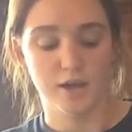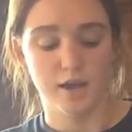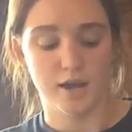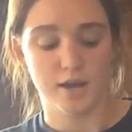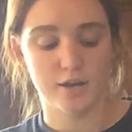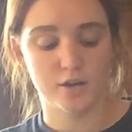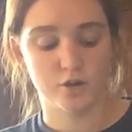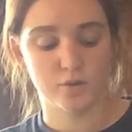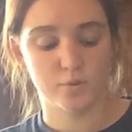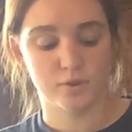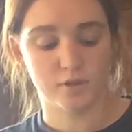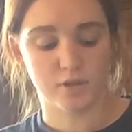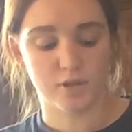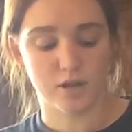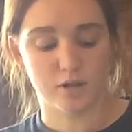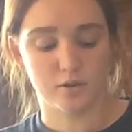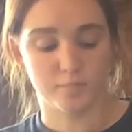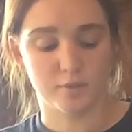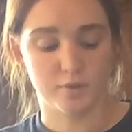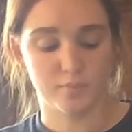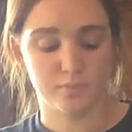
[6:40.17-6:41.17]
I know a
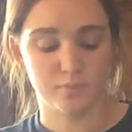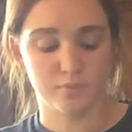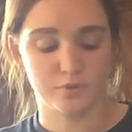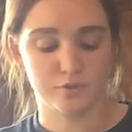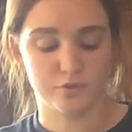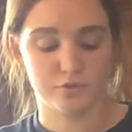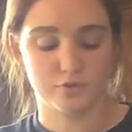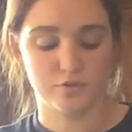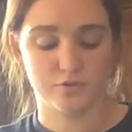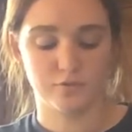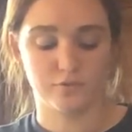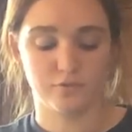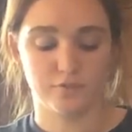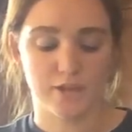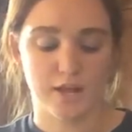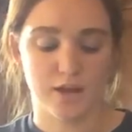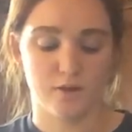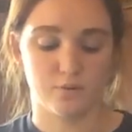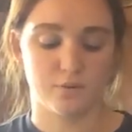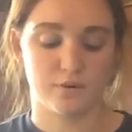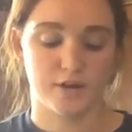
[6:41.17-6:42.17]
lot of people use
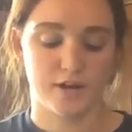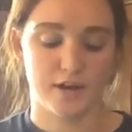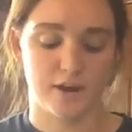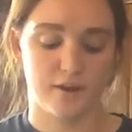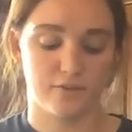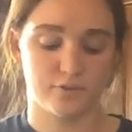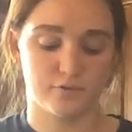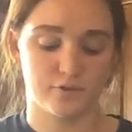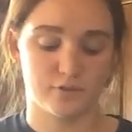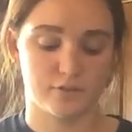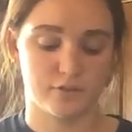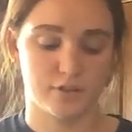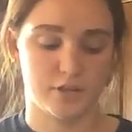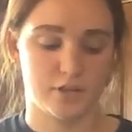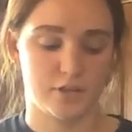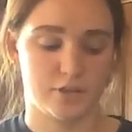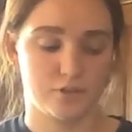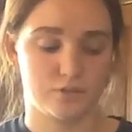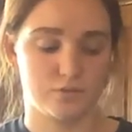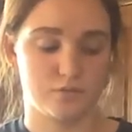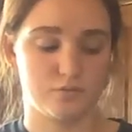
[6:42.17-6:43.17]
flour after they
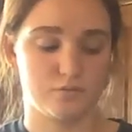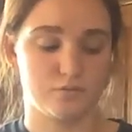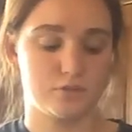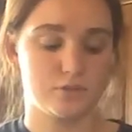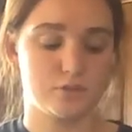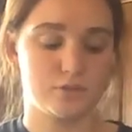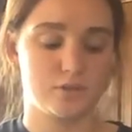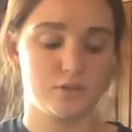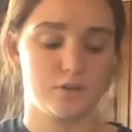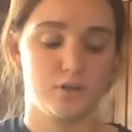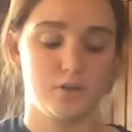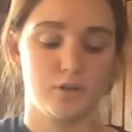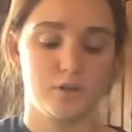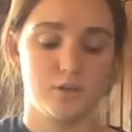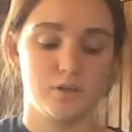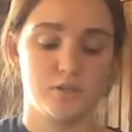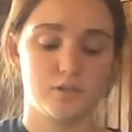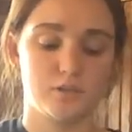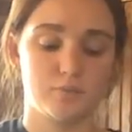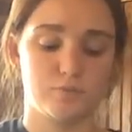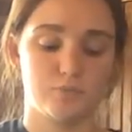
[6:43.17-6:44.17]
use
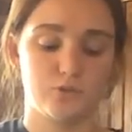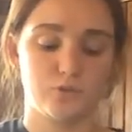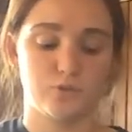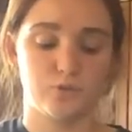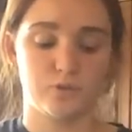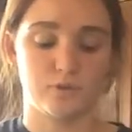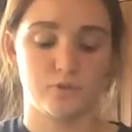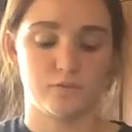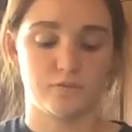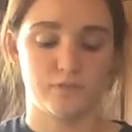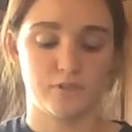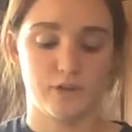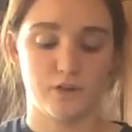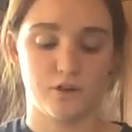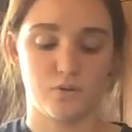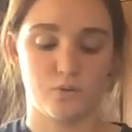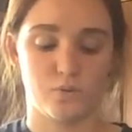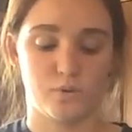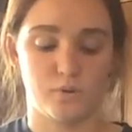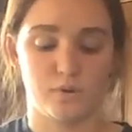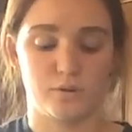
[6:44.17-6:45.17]
some sort of like
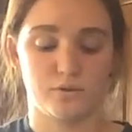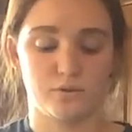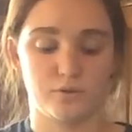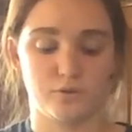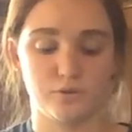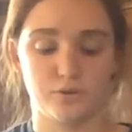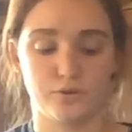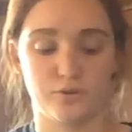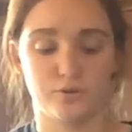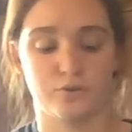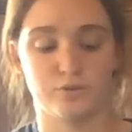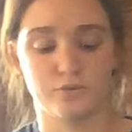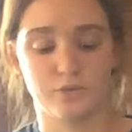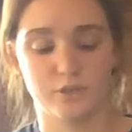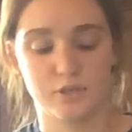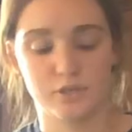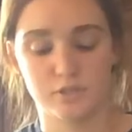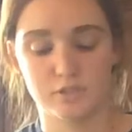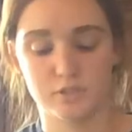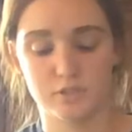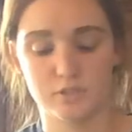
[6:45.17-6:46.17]
oil or
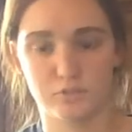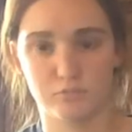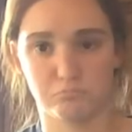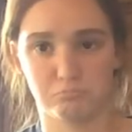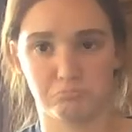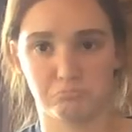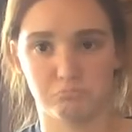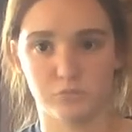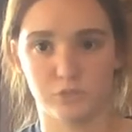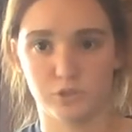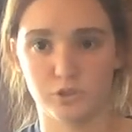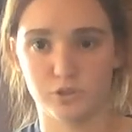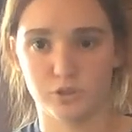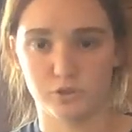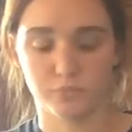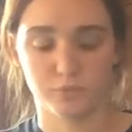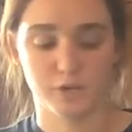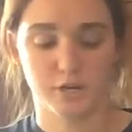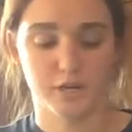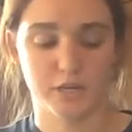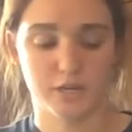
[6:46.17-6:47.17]
grease.
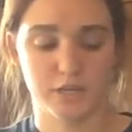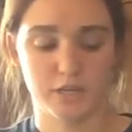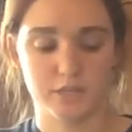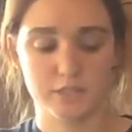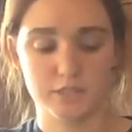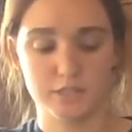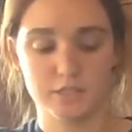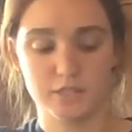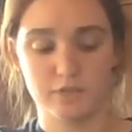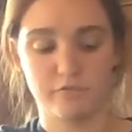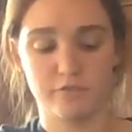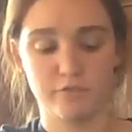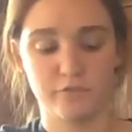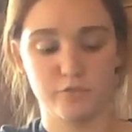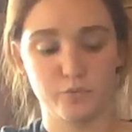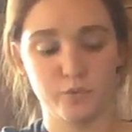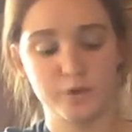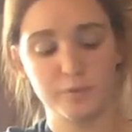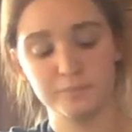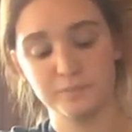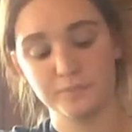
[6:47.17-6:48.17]
I'm kind of getting stuff
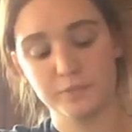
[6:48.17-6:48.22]
everywhere.